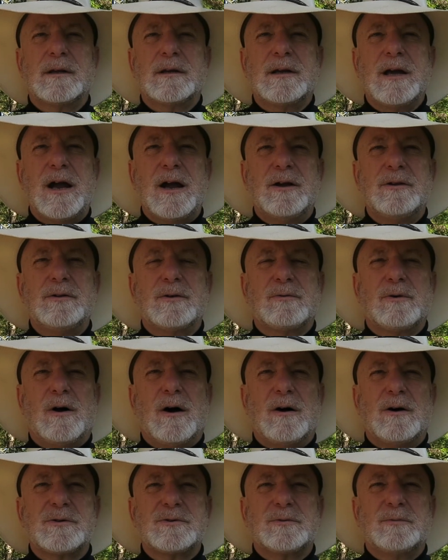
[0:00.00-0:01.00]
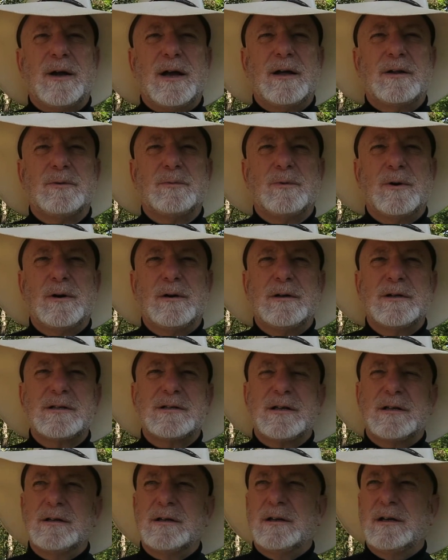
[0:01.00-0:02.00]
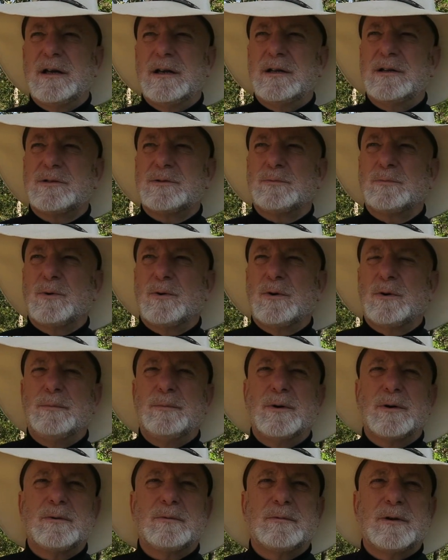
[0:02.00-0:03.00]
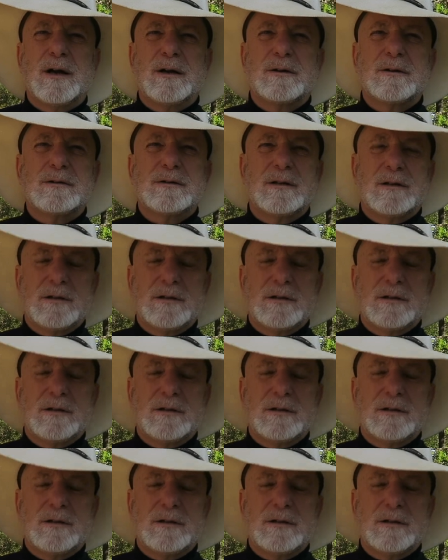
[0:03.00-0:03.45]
carried the cross around the world. He's in the Guinness World Book of Records.